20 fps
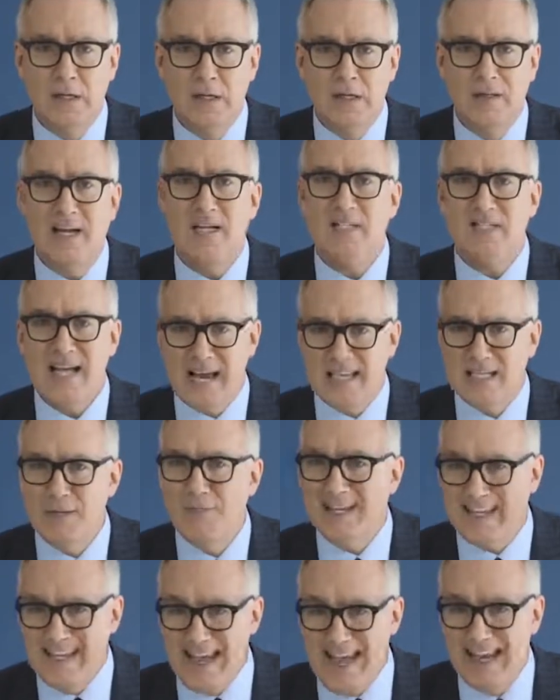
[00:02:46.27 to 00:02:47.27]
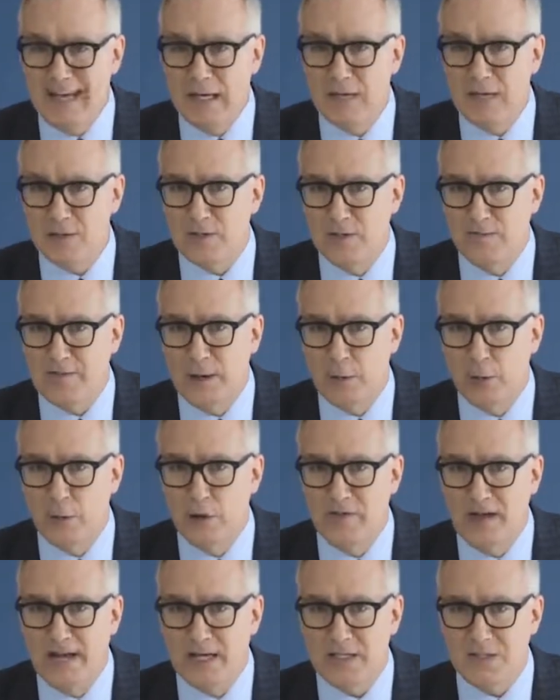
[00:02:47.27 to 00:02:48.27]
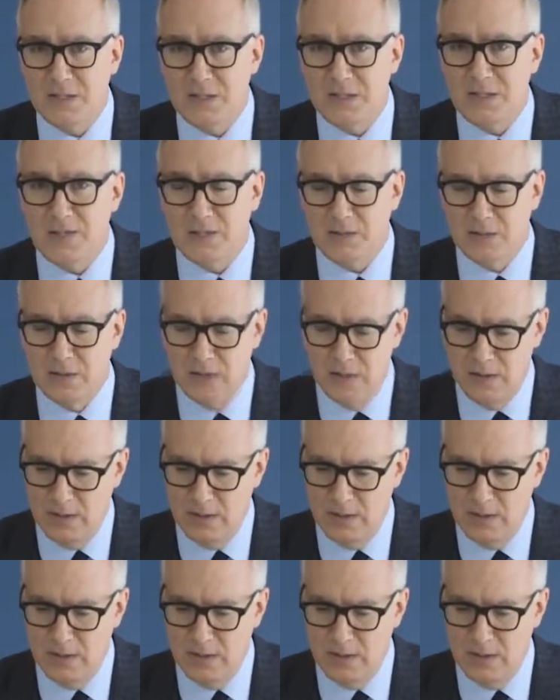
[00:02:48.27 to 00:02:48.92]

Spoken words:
then attacked him again as the founder of ISIS,